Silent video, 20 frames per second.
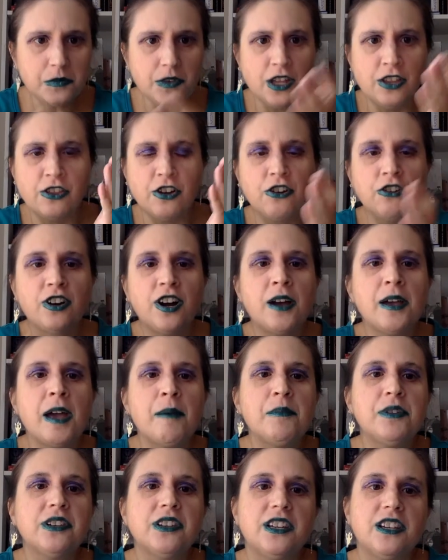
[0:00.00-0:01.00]
Though uh,
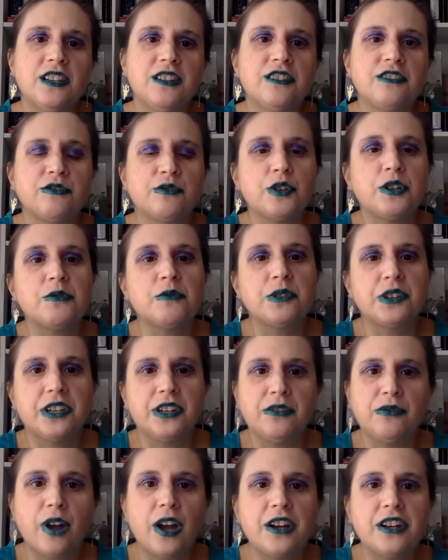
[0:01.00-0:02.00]
Emily is frequently
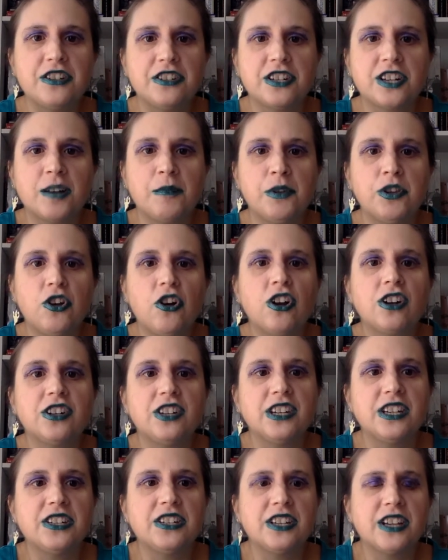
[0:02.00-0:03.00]
invited to come along to
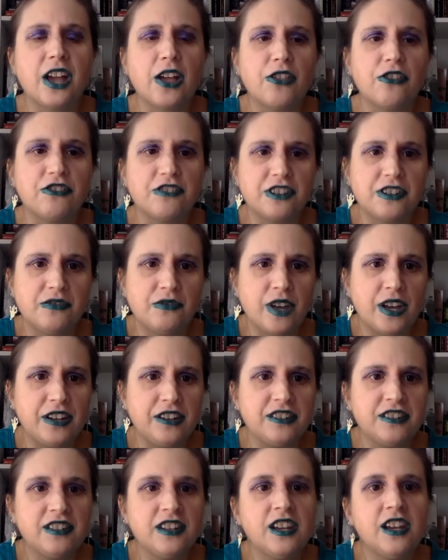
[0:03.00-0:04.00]
get-togethers and
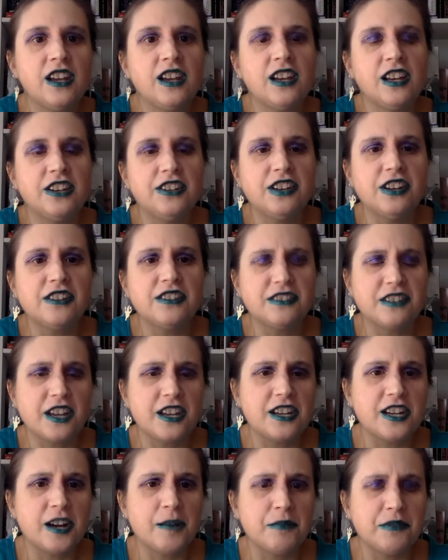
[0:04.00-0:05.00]
events, and does
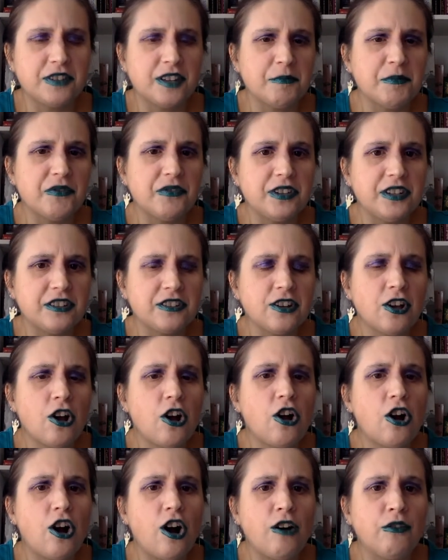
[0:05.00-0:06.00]
take up some of these
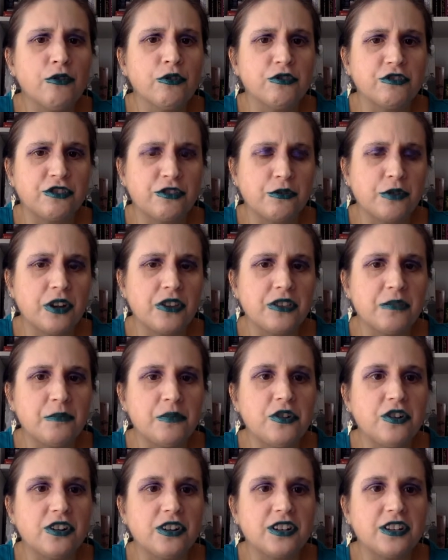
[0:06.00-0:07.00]
offers throughout the
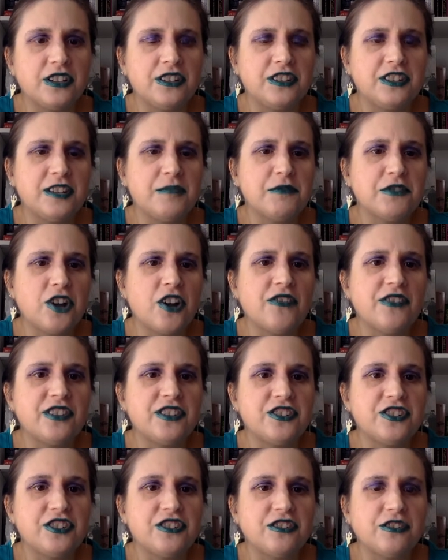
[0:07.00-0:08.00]
book, it seems obvious
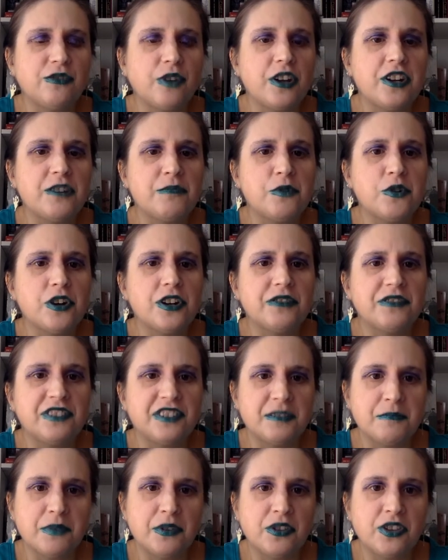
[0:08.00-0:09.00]
she's invited more out of
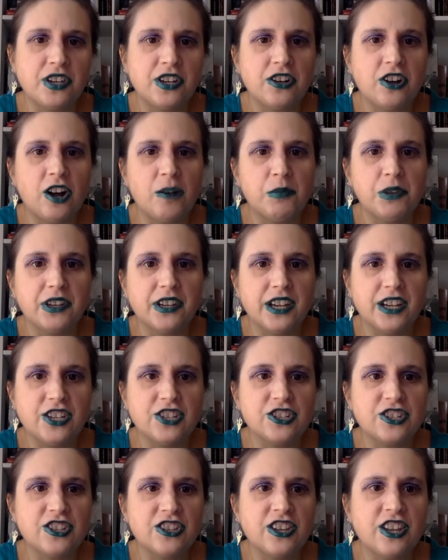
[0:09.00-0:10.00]
sympathy and
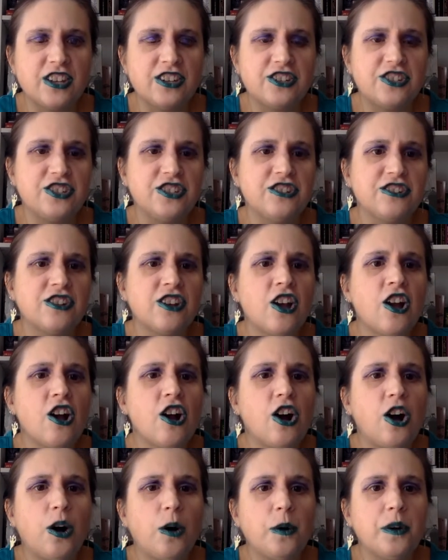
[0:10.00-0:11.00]
obligation, and that she's
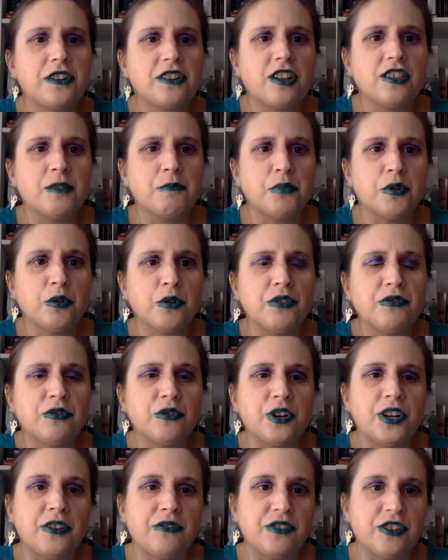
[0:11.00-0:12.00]
always on the
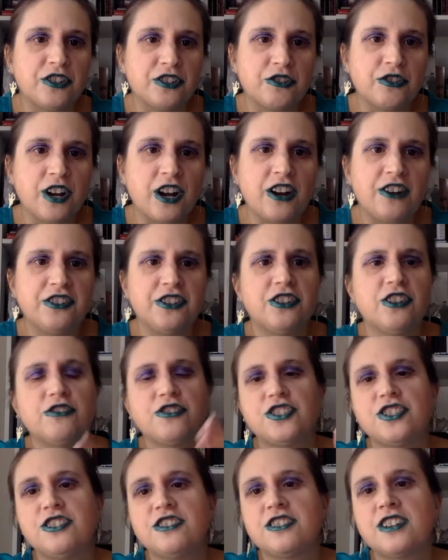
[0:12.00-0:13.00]
periphery of this crowd. You know,
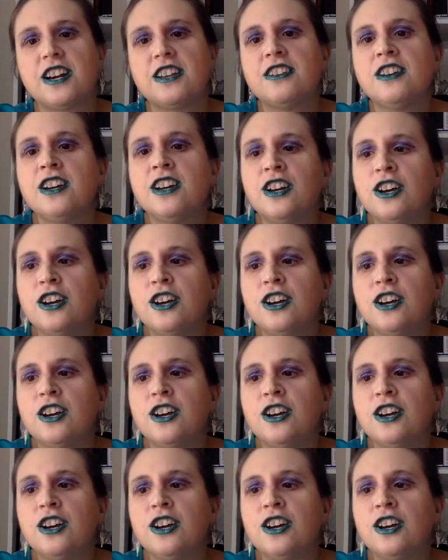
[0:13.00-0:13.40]
she's not